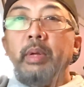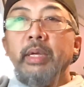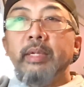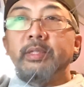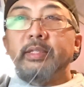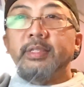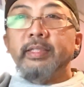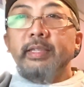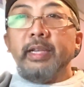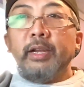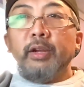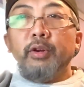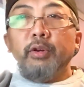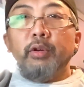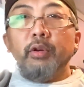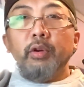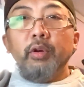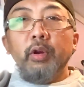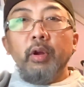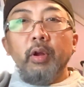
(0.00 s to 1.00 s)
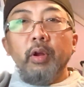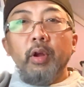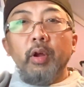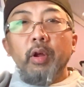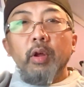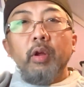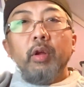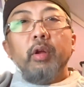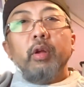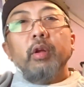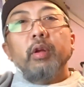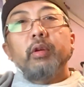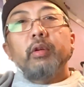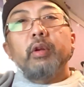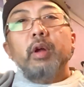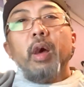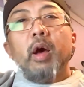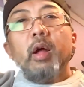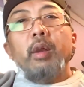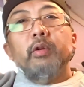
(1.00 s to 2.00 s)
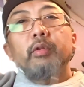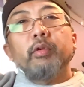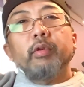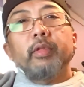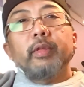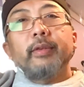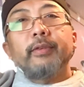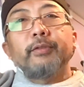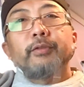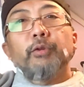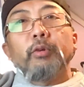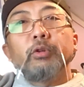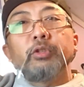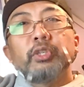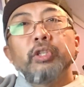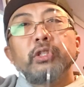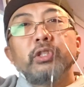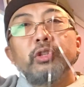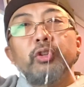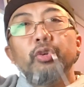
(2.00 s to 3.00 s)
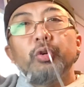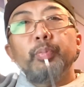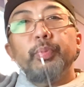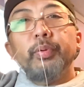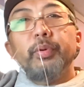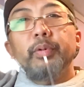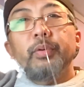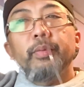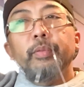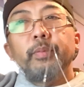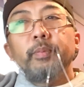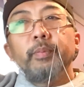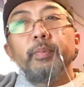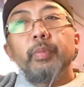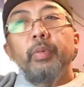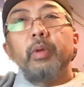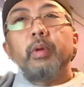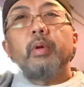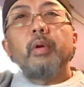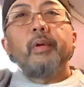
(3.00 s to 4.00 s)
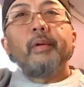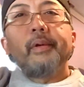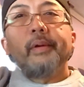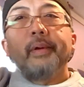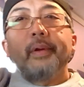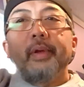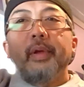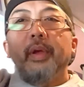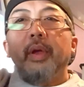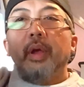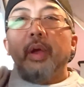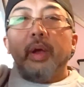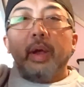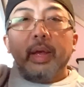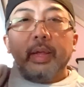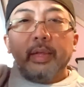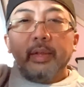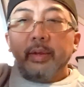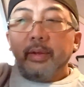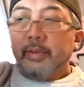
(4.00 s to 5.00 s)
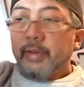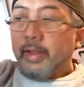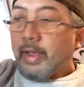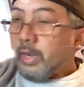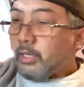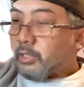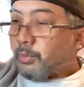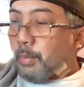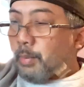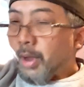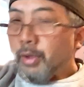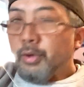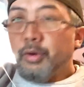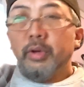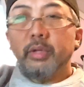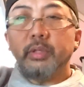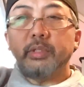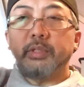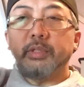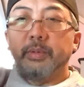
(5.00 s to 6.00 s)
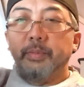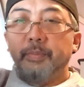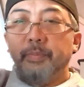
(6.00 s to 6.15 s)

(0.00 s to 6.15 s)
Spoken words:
sinker knot, or the surgeon's loop. I can attach my hooks